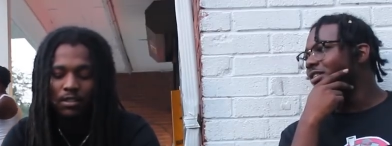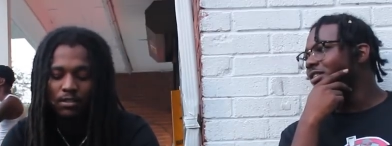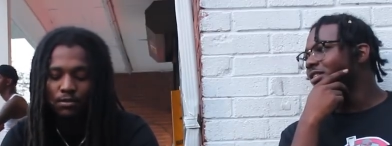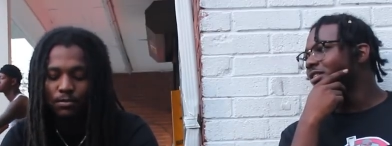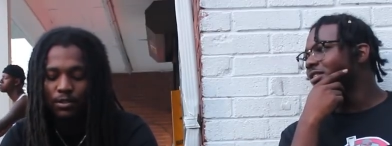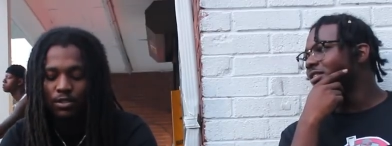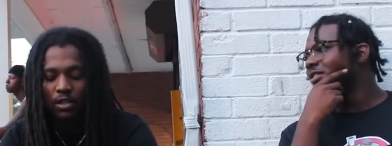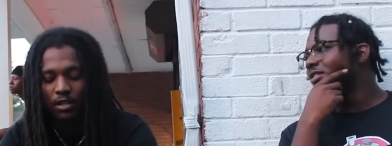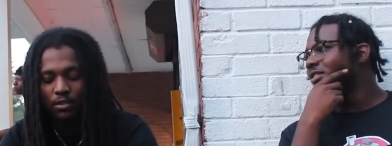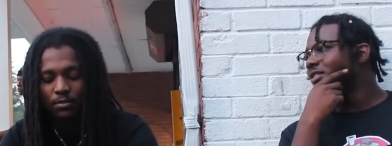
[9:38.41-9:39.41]
Speaker 1: I do be
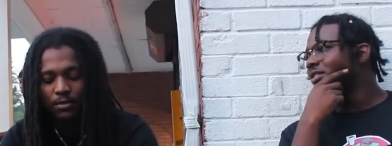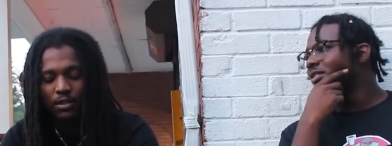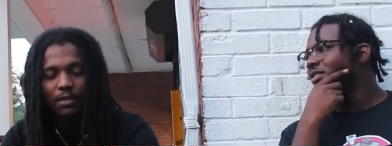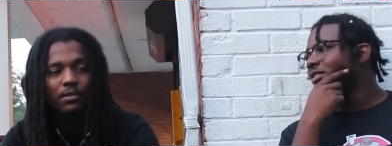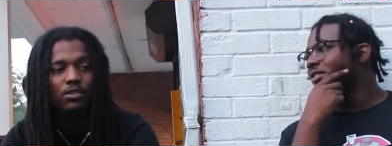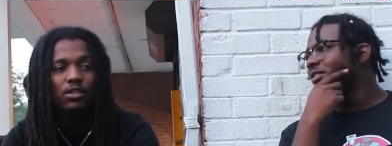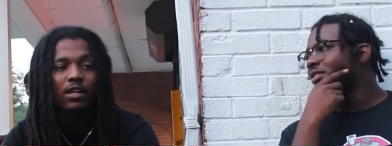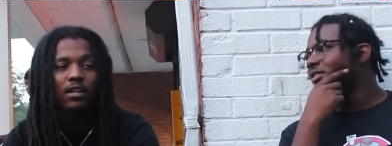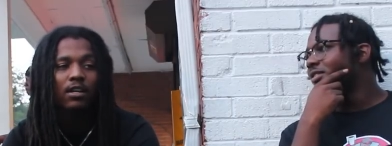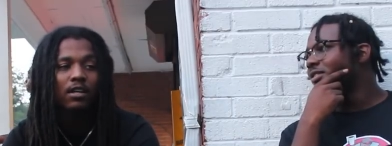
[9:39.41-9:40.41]
trying. You know, I be
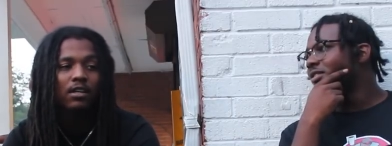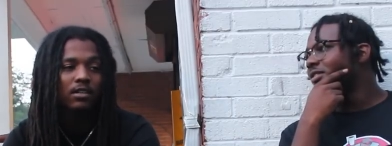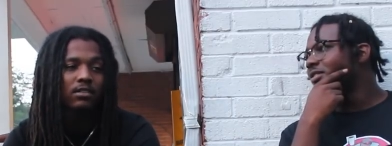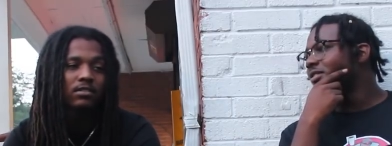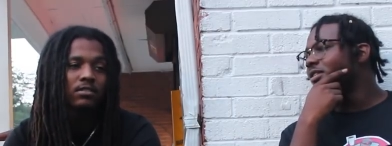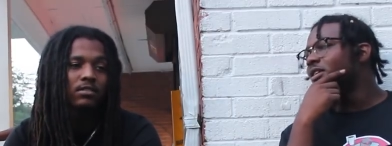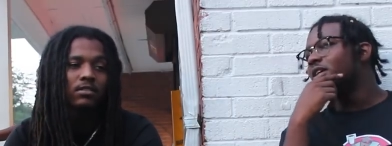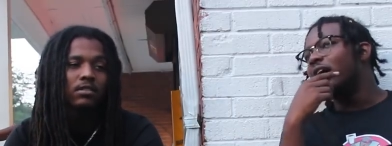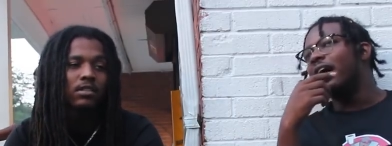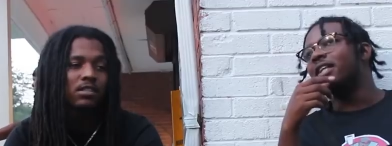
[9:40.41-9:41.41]
trying hard.
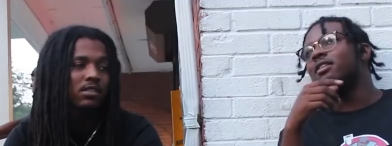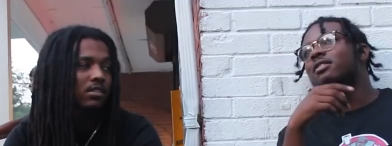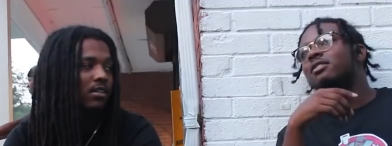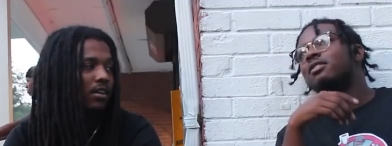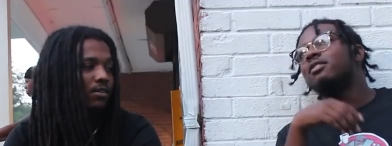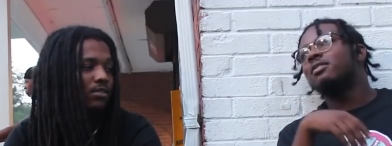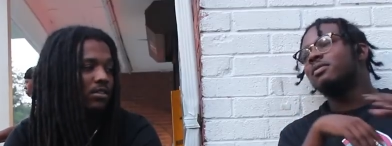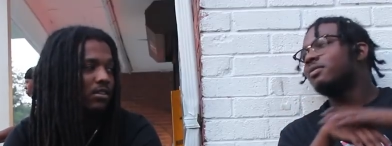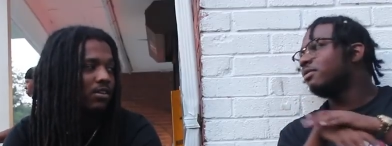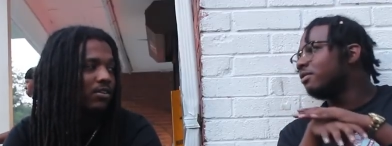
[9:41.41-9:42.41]
I, shit, I don't
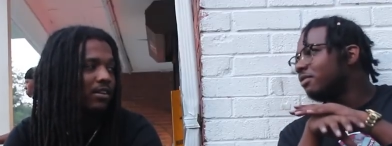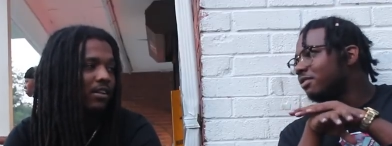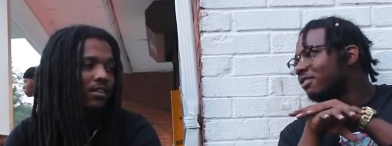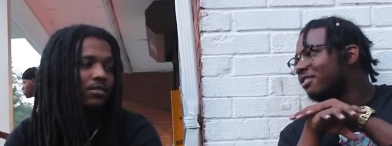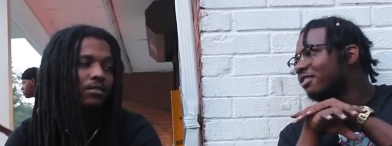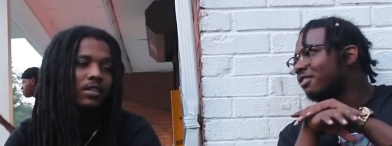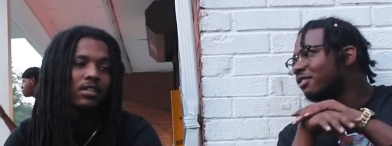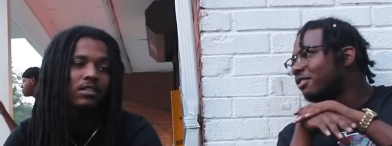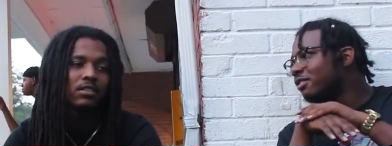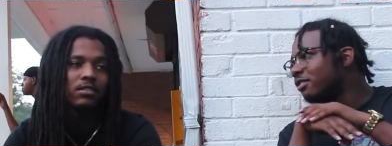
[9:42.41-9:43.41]
just go in there and do
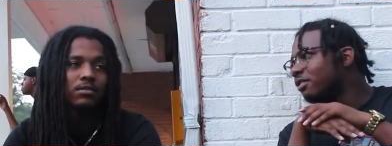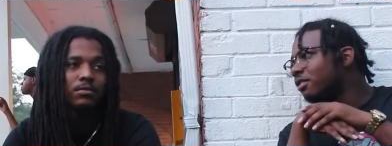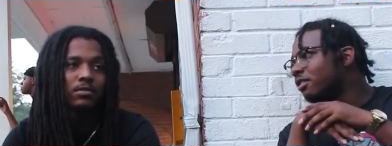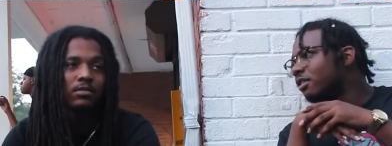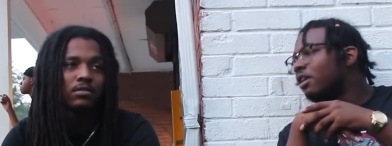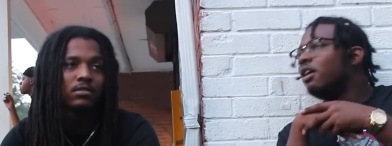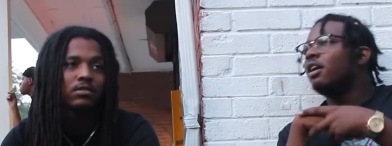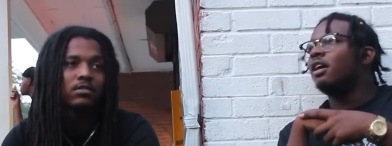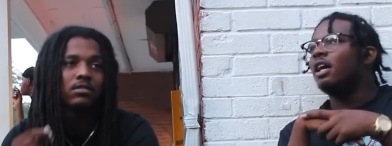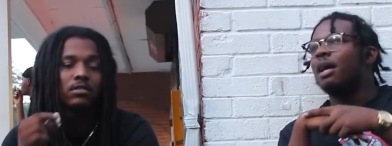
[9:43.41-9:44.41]
anything. You know?
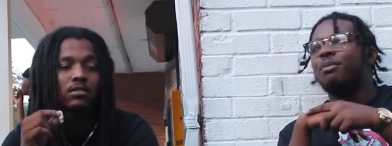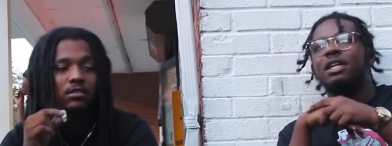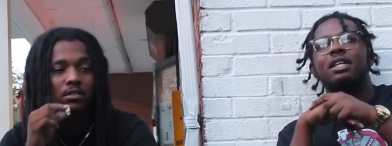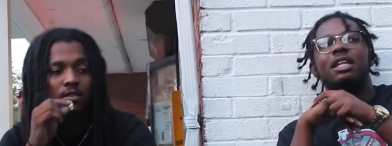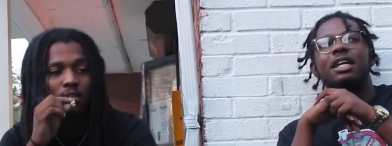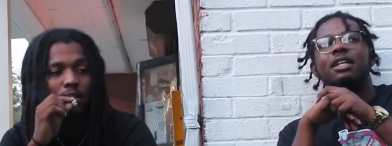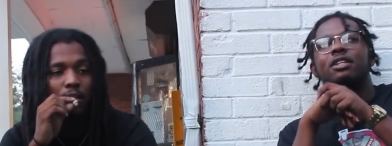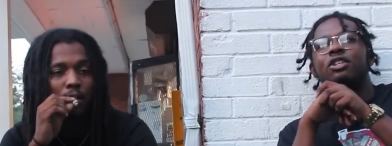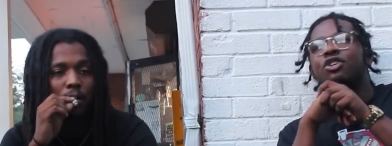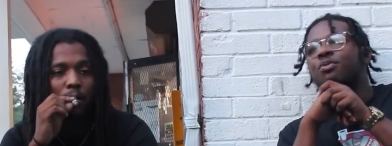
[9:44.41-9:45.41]
Speaker 2: I mean, like,
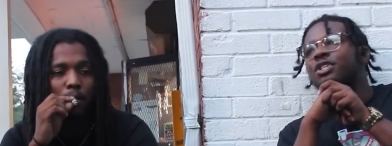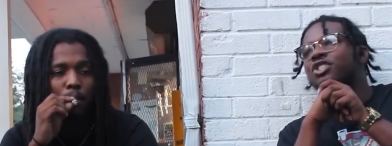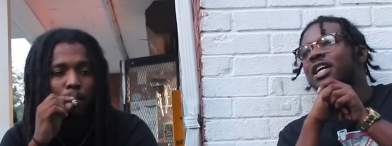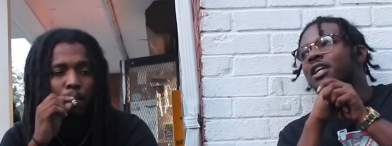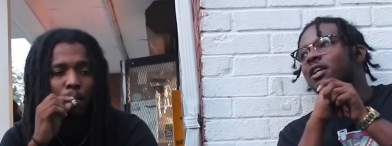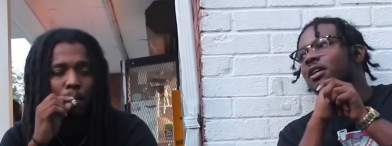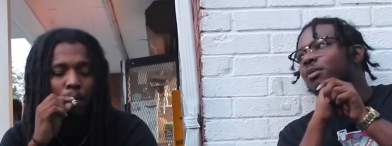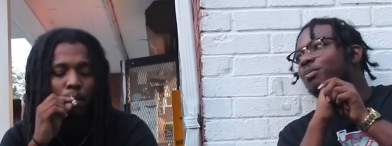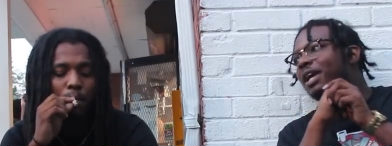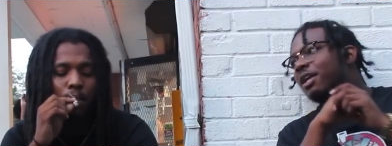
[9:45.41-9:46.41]
do you be trying to
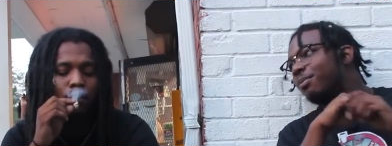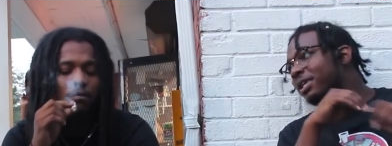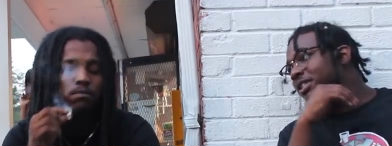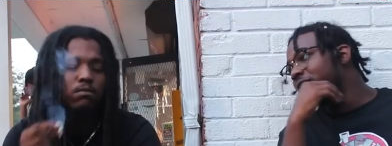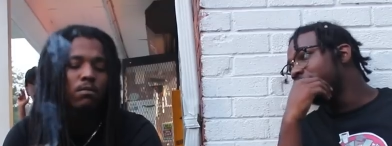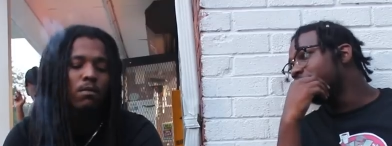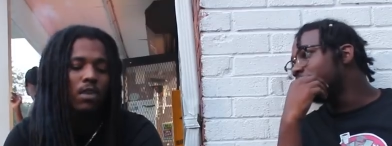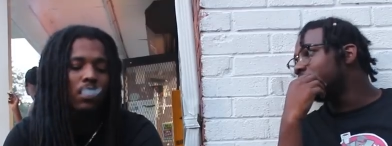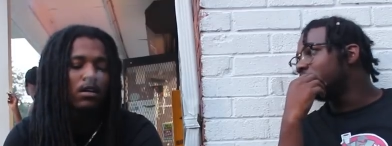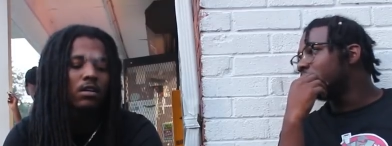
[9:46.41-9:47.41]
paint a picture? You know
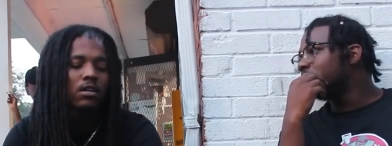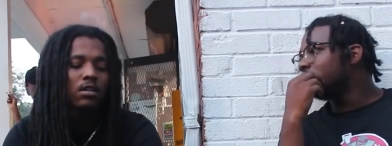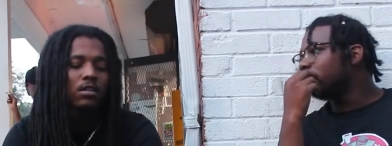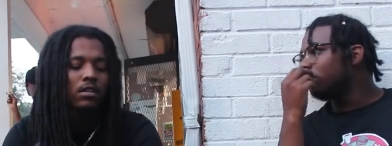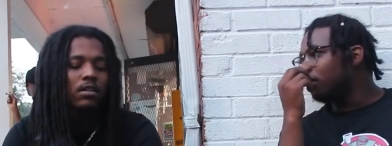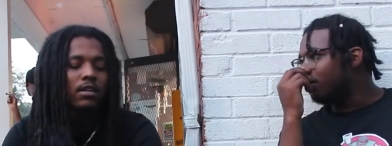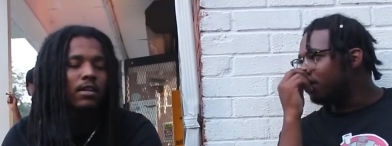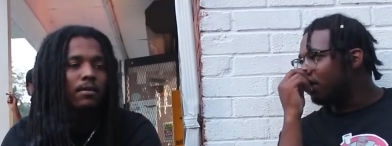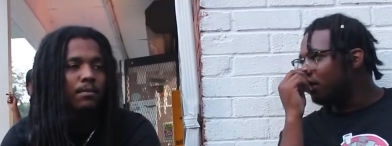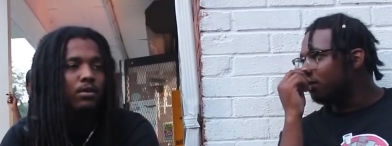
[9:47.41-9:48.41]
what I'm
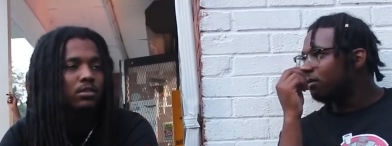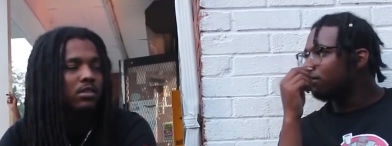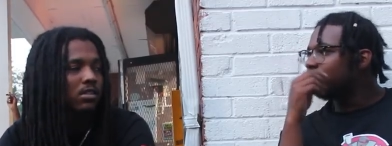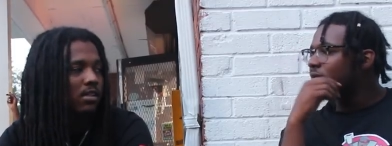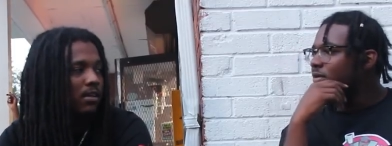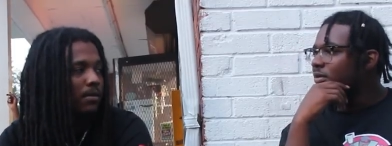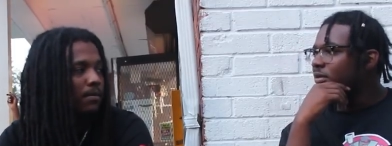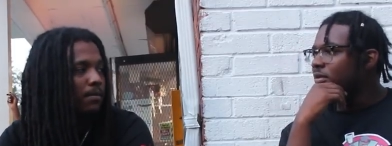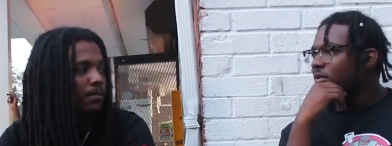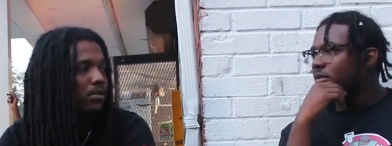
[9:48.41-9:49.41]
saying? Most
Speaker 1: of the
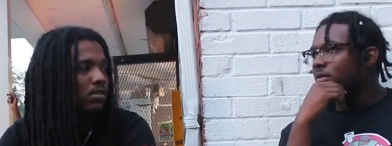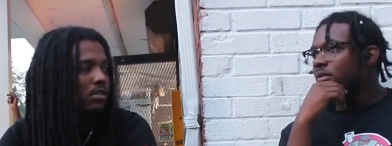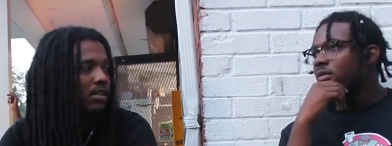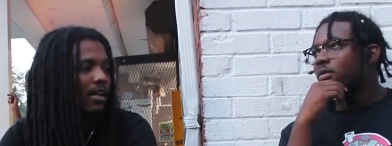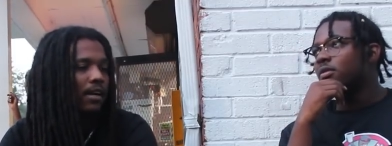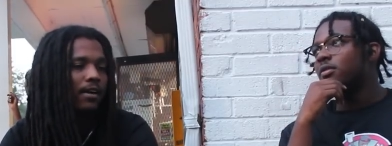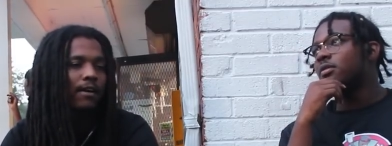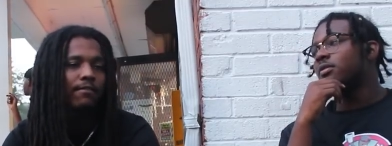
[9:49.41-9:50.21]
time. Most of the time. I